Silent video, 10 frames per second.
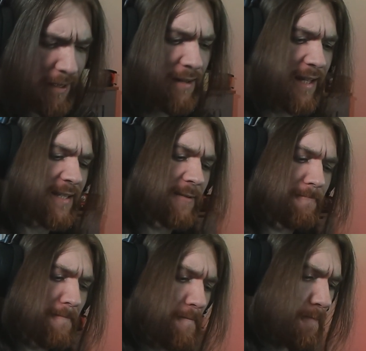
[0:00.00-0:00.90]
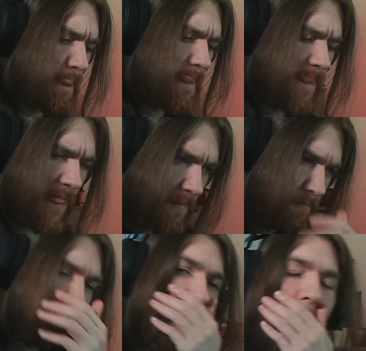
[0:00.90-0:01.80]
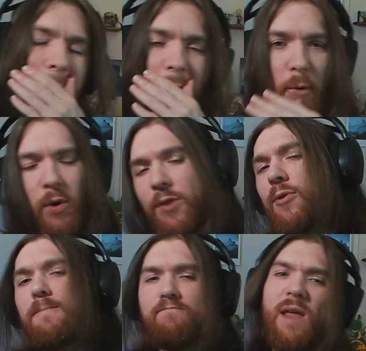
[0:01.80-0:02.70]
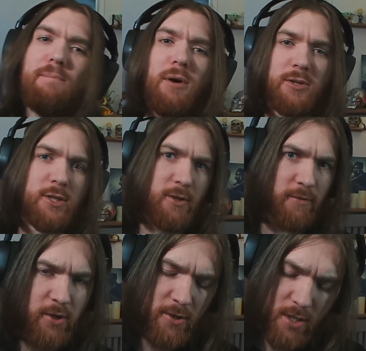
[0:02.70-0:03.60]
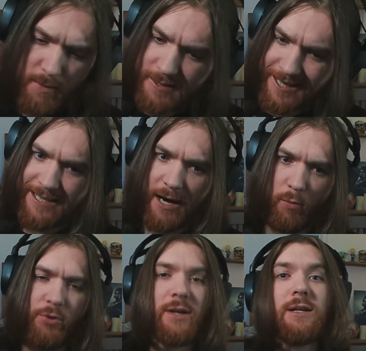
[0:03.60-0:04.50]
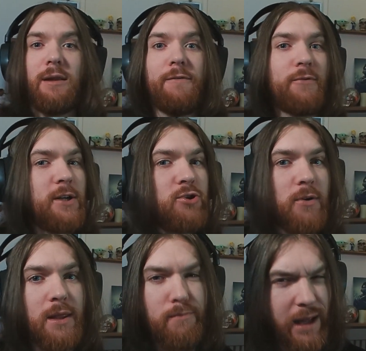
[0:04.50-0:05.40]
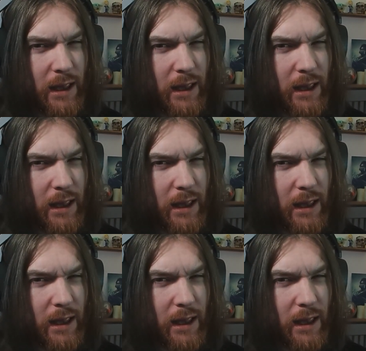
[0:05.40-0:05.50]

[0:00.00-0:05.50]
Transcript: I mean, listen. I dealt with a multitude of customers. I dealt with a delivery during the